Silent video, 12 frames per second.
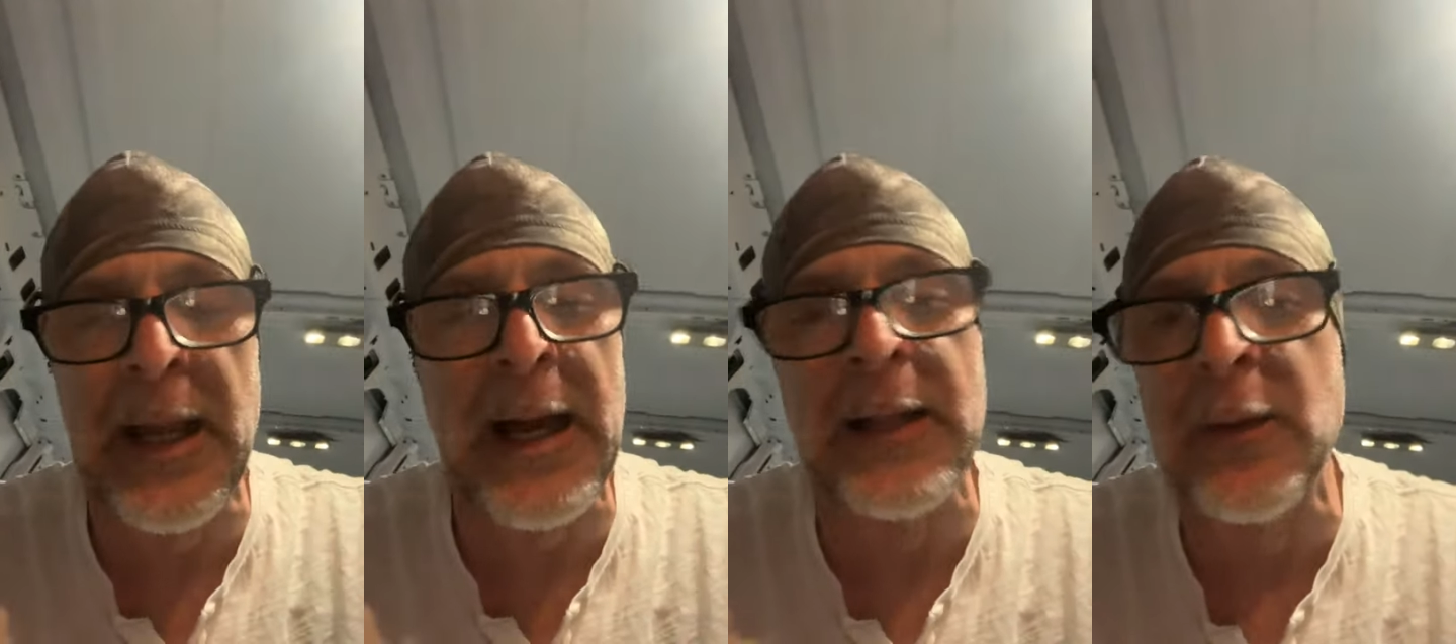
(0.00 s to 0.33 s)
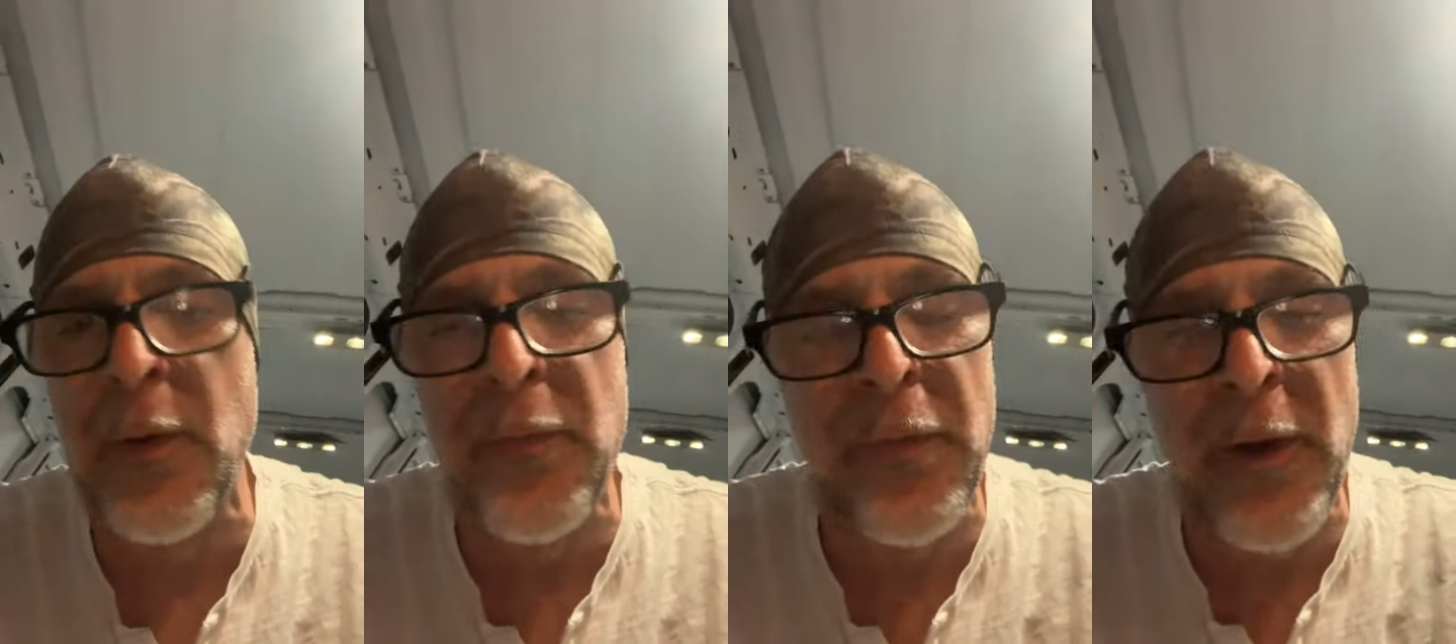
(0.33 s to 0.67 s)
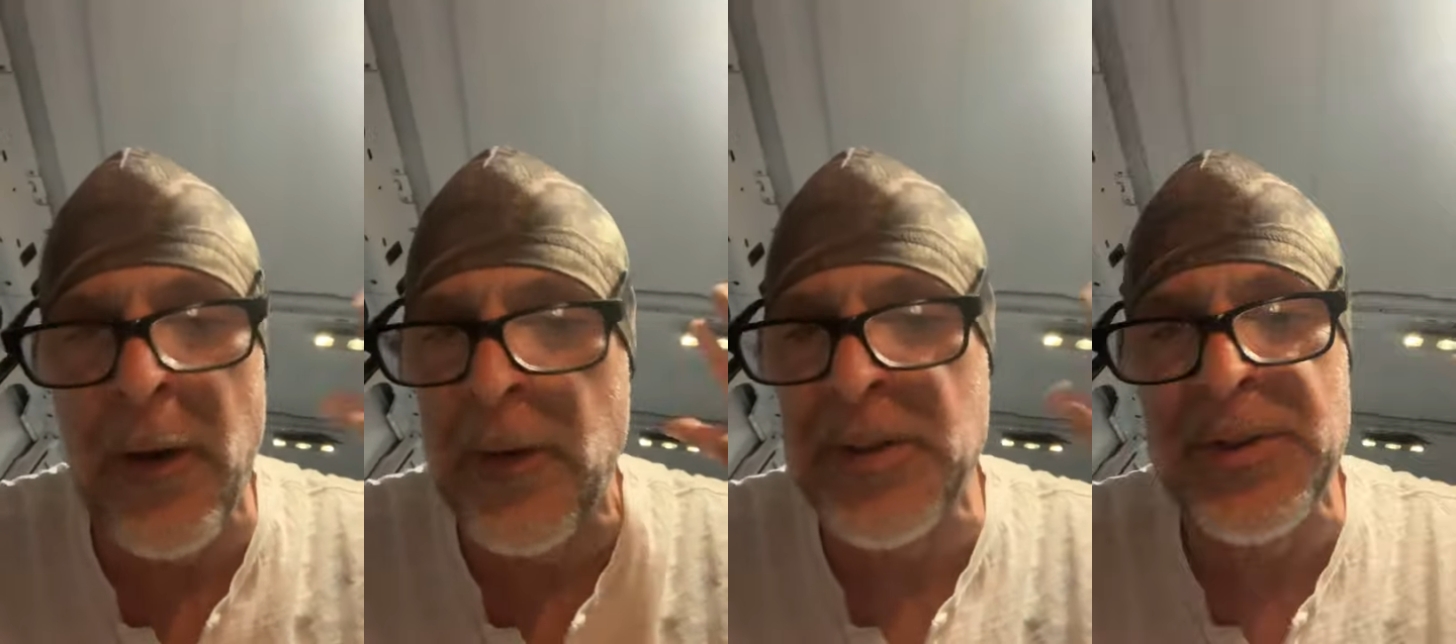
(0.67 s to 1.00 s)
high-low
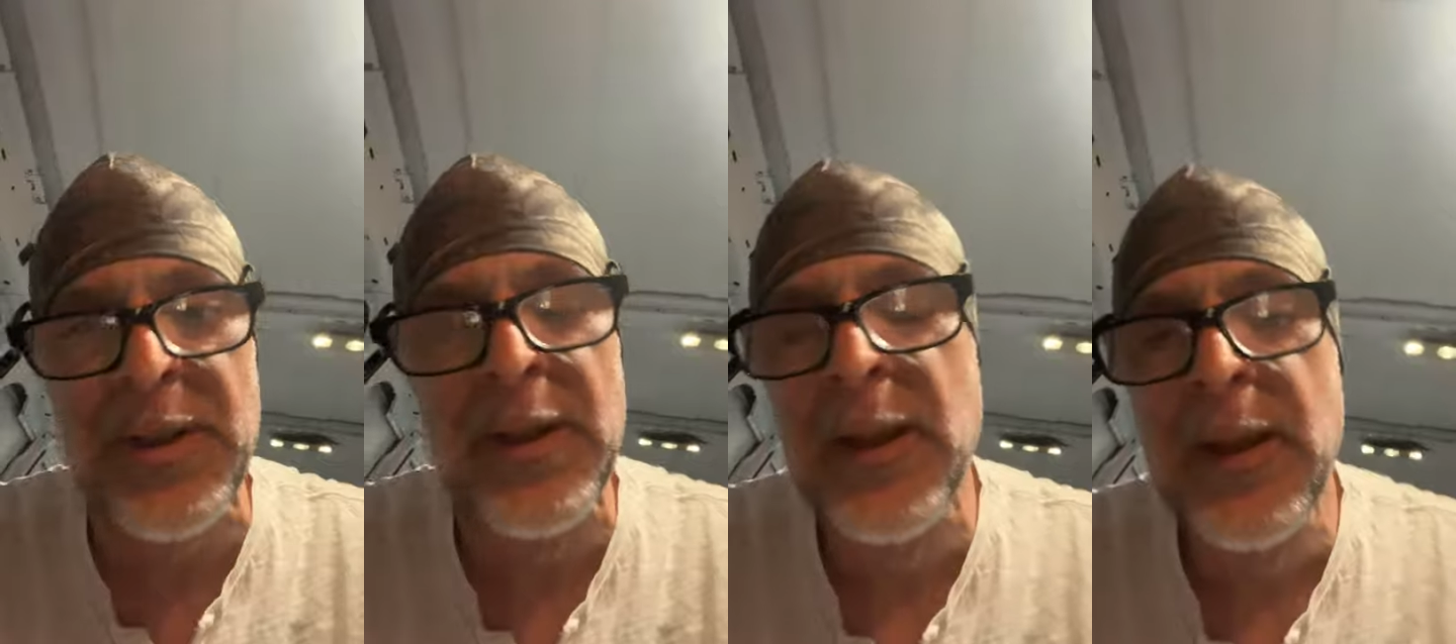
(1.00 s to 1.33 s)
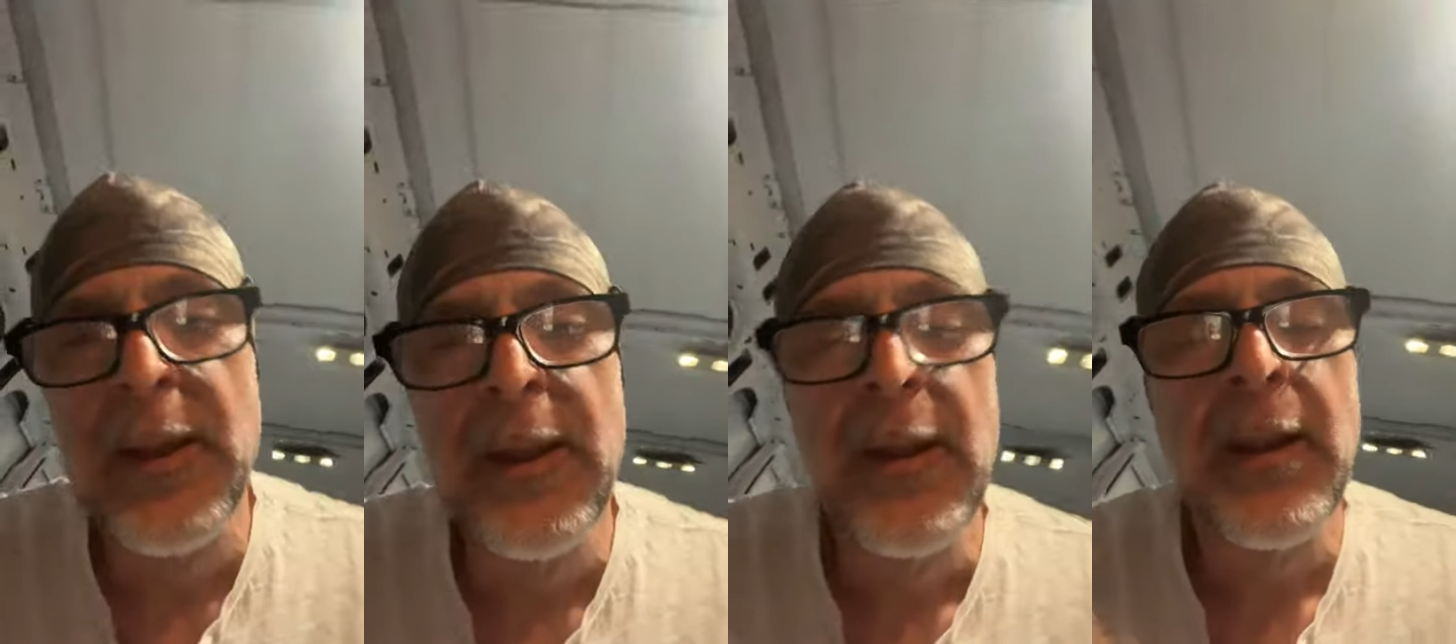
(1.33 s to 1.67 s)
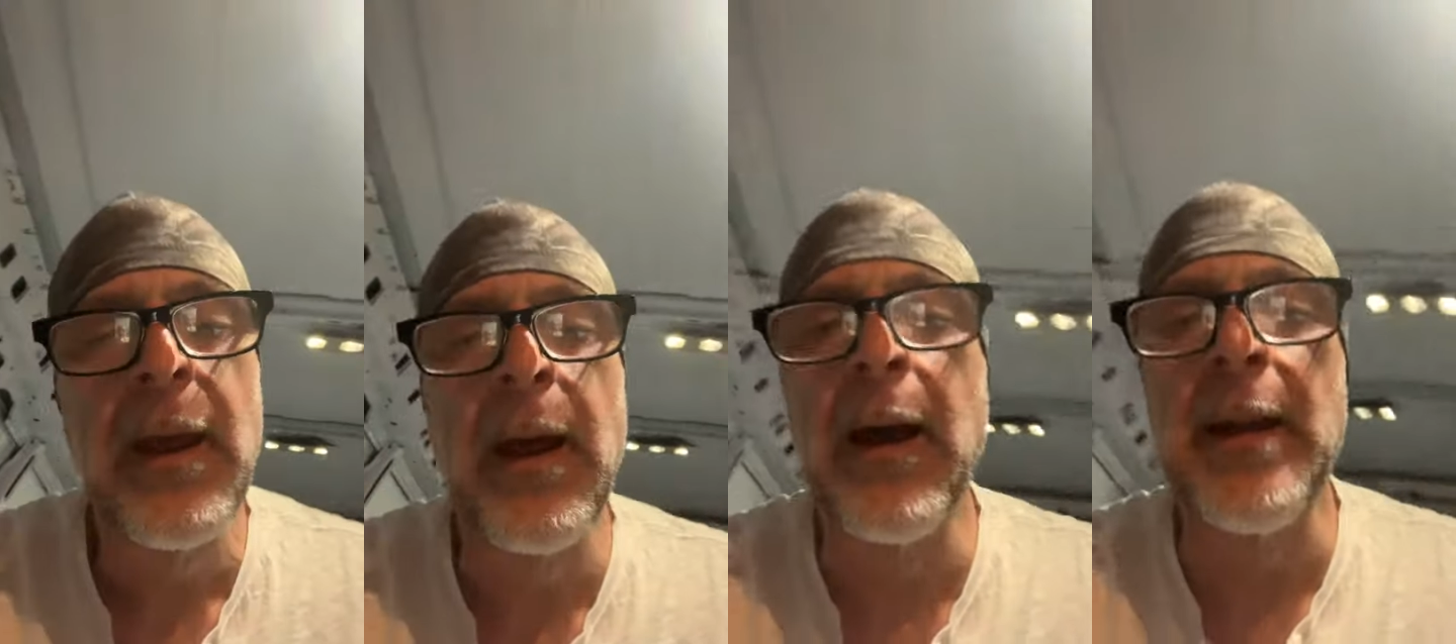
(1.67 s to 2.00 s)
forest,
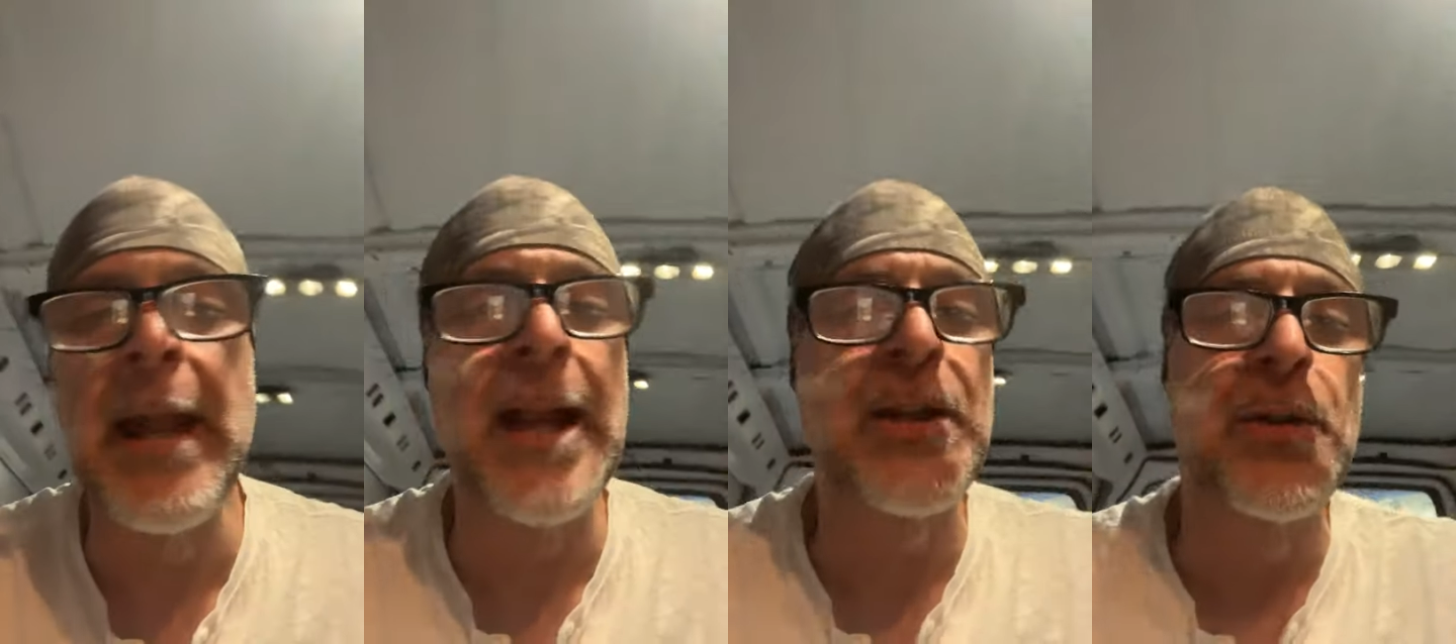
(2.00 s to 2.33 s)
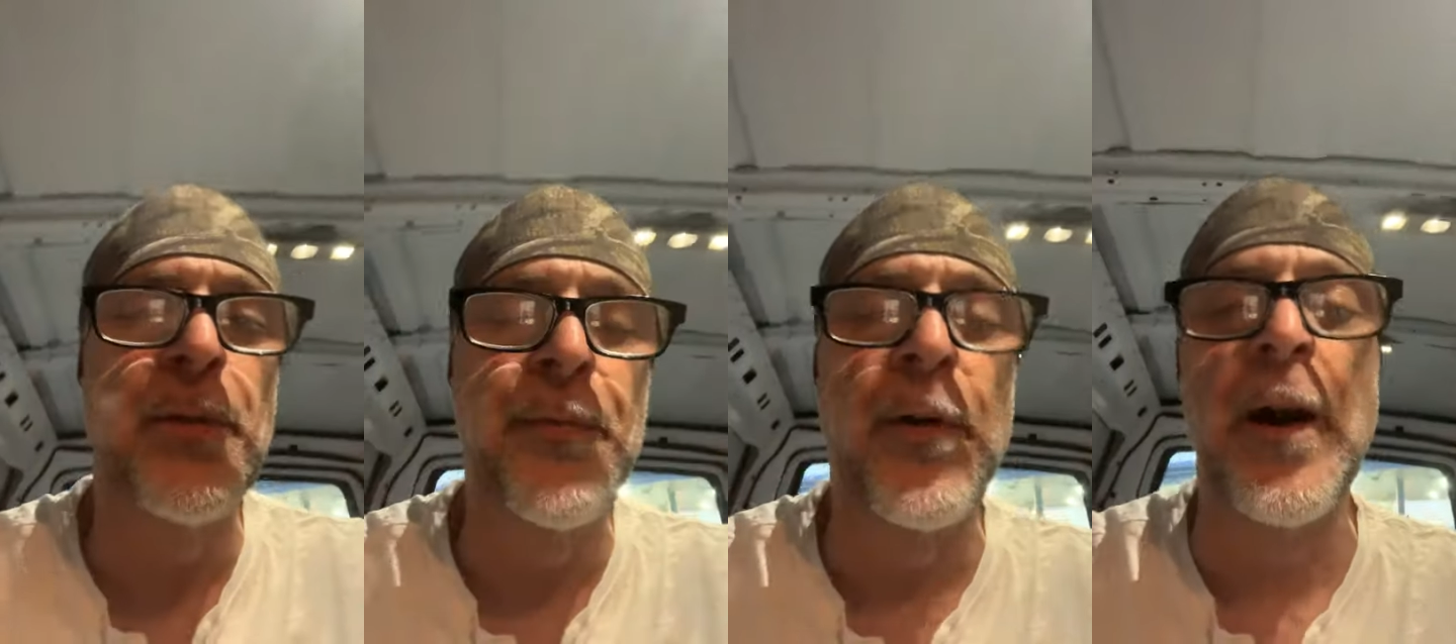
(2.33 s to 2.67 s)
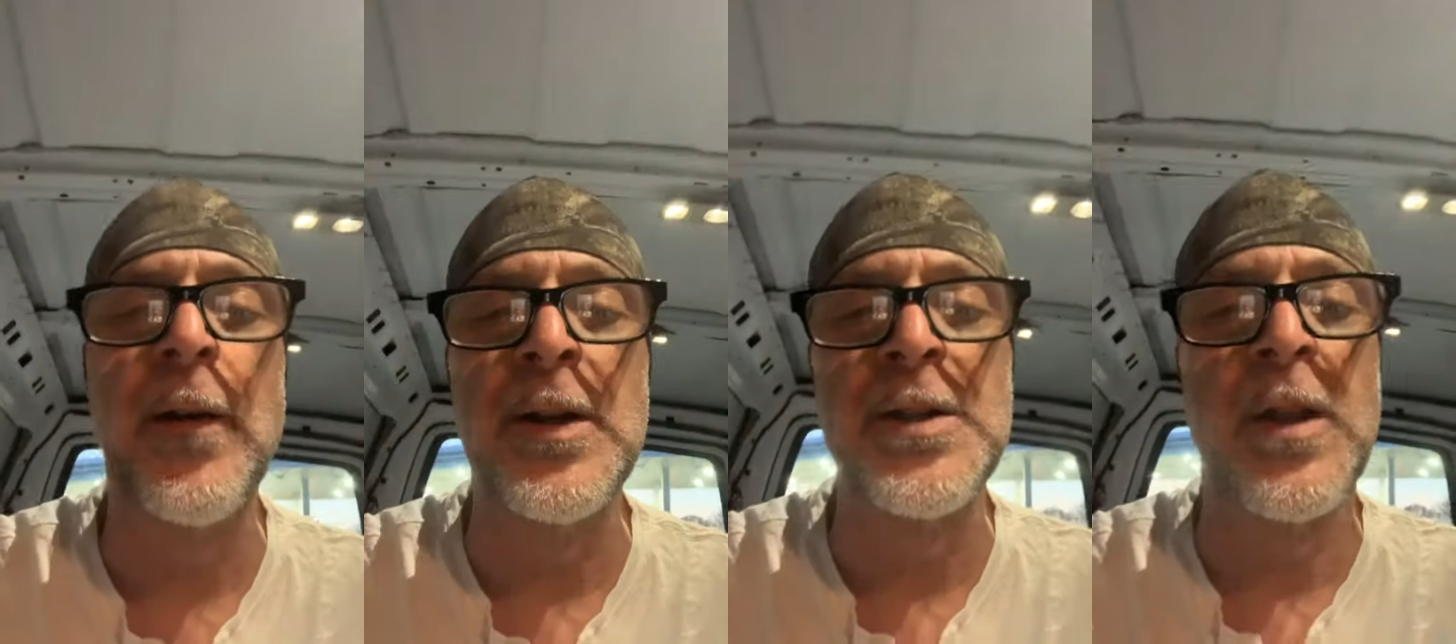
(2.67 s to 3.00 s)
uh, national
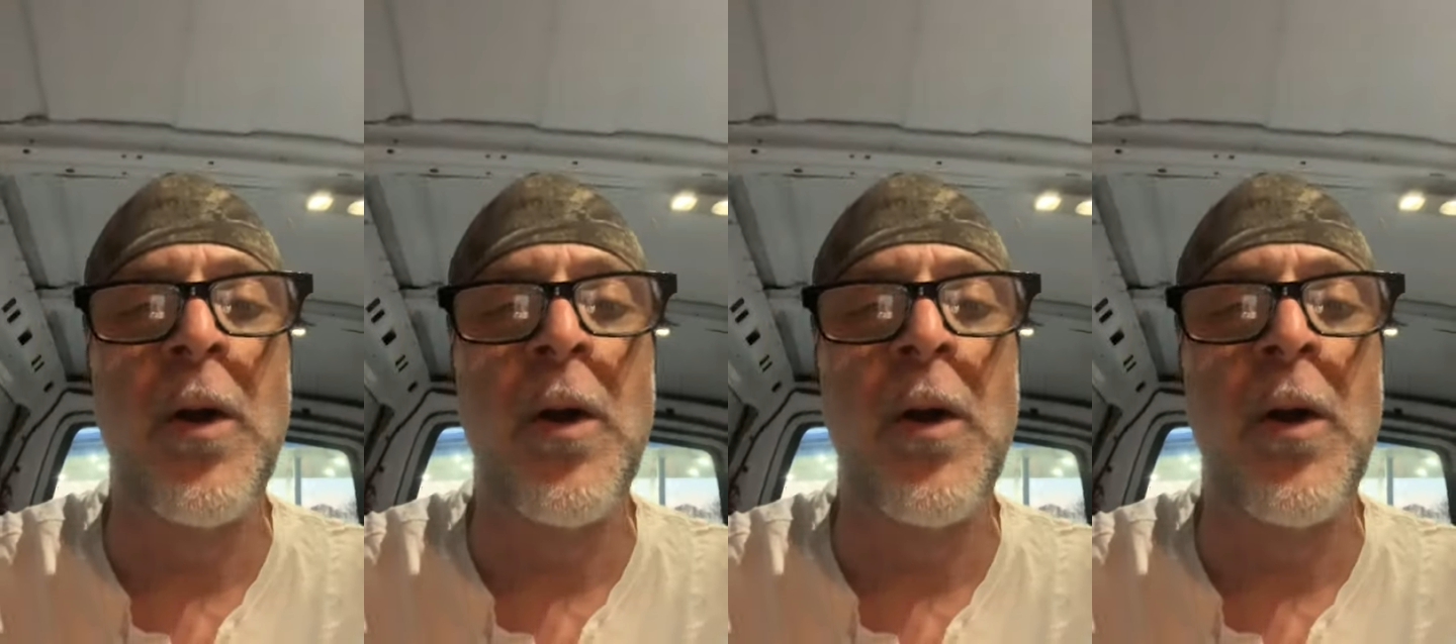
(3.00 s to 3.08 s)
forest, the